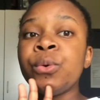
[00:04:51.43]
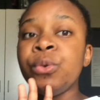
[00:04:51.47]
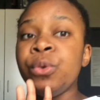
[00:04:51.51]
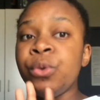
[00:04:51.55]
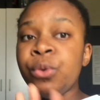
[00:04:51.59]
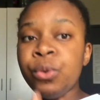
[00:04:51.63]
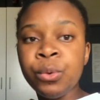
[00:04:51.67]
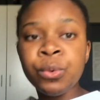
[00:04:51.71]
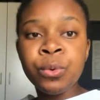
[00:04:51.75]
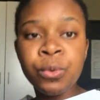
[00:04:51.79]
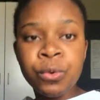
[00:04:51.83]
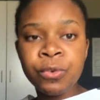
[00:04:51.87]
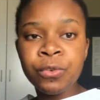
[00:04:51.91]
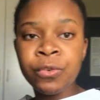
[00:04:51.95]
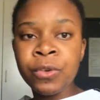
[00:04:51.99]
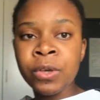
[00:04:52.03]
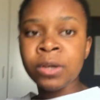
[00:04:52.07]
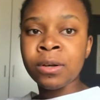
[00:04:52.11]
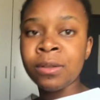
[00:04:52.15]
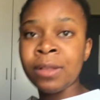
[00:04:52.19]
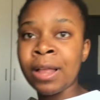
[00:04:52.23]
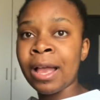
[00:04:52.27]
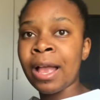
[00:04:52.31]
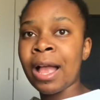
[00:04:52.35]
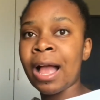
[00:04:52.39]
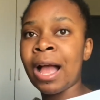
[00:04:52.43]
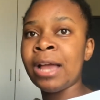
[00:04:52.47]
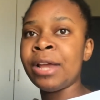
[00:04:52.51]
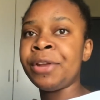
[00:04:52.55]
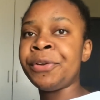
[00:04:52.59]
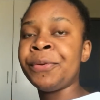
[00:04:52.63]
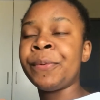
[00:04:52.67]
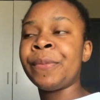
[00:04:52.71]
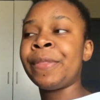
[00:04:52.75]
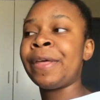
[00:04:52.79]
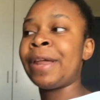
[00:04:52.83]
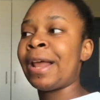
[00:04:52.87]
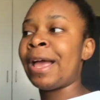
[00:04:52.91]
you feel like i
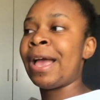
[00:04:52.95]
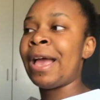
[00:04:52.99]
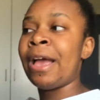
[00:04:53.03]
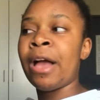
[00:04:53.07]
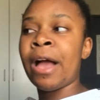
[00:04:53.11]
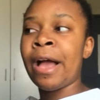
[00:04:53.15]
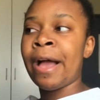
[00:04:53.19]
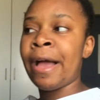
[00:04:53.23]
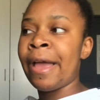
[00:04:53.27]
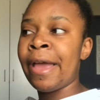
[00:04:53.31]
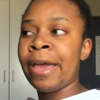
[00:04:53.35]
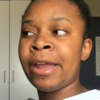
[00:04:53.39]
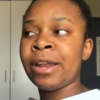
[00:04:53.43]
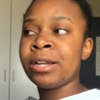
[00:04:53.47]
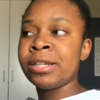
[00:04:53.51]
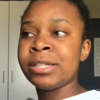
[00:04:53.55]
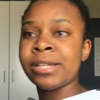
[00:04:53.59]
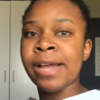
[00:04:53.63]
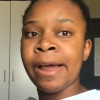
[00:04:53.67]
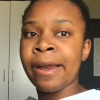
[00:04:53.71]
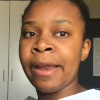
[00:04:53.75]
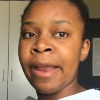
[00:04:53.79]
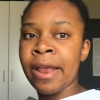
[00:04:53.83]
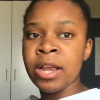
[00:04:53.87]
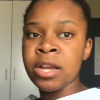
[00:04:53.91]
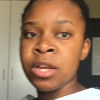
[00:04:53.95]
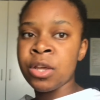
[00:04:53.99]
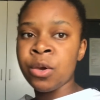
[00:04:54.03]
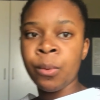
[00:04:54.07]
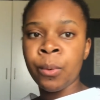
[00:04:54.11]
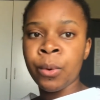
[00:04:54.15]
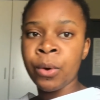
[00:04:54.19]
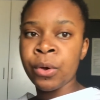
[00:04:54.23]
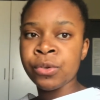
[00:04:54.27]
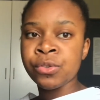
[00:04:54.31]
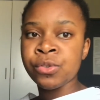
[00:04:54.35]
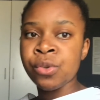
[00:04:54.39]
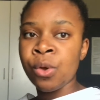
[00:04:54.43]
know that i, ha- I hadn't done any
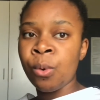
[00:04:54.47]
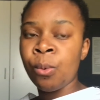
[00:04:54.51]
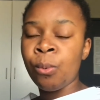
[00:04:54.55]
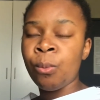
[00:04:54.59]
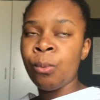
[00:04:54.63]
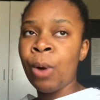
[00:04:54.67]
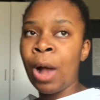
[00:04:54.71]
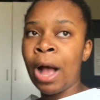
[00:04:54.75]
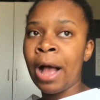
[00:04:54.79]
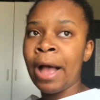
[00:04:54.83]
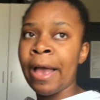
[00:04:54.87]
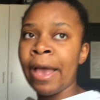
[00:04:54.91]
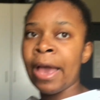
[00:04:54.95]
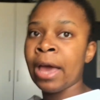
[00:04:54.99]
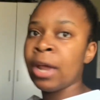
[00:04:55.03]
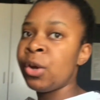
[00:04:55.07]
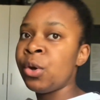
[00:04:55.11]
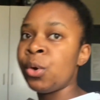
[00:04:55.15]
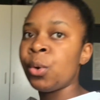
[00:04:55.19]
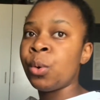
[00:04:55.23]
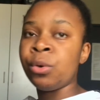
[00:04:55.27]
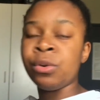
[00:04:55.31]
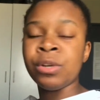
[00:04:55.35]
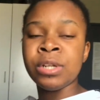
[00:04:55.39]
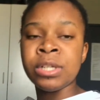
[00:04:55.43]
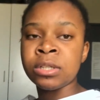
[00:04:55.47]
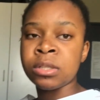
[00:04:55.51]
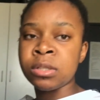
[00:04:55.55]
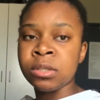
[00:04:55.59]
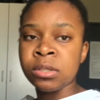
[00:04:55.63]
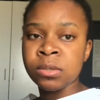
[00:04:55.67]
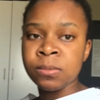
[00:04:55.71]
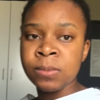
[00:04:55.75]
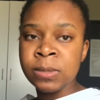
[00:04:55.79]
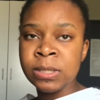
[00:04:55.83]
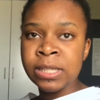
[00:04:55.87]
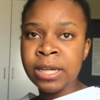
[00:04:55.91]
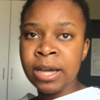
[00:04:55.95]
work so i had no reason to
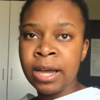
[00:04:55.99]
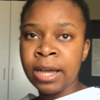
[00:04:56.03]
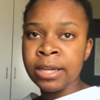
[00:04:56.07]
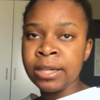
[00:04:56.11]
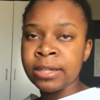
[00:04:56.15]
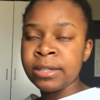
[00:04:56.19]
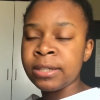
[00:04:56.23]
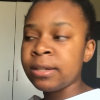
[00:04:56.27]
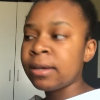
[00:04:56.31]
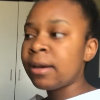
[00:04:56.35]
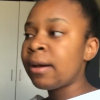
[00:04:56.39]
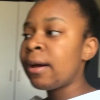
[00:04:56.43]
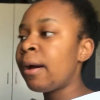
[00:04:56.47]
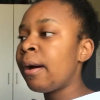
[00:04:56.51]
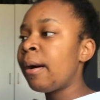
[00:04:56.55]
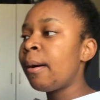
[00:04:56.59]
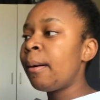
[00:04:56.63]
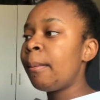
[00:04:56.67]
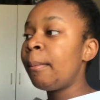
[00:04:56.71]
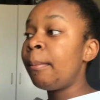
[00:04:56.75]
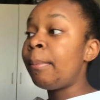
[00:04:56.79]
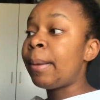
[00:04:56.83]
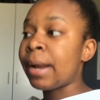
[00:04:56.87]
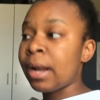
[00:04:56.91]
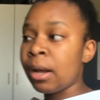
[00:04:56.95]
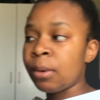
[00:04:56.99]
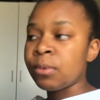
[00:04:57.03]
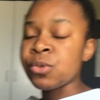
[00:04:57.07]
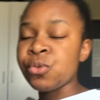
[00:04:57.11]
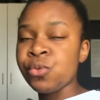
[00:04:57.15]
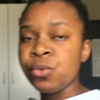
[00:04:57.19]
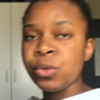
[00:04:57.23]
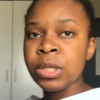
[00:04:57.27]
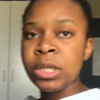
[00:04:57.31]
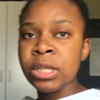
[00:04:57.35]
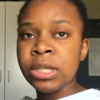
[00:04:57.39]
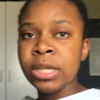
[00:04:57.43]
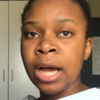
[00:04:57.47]
be tired but i was
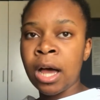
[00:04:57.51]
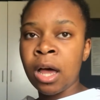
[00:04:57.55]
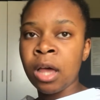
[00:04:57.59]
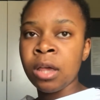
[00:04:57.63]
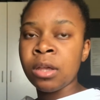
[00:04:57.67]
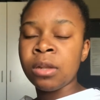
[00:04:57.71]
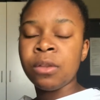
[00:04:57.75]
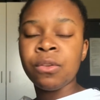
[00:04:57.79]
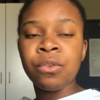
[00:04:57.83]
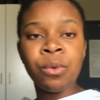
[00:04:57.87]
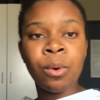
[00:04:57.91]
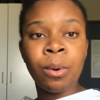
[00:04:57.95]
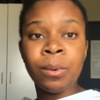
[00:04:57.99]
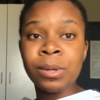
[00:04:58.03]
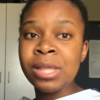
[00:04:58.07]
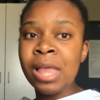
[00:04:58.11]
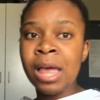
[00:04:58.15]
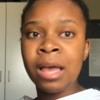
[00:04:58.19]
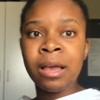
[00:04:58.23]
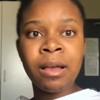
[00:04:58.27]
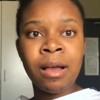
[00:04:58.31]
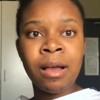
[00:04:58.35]
really tired so I was like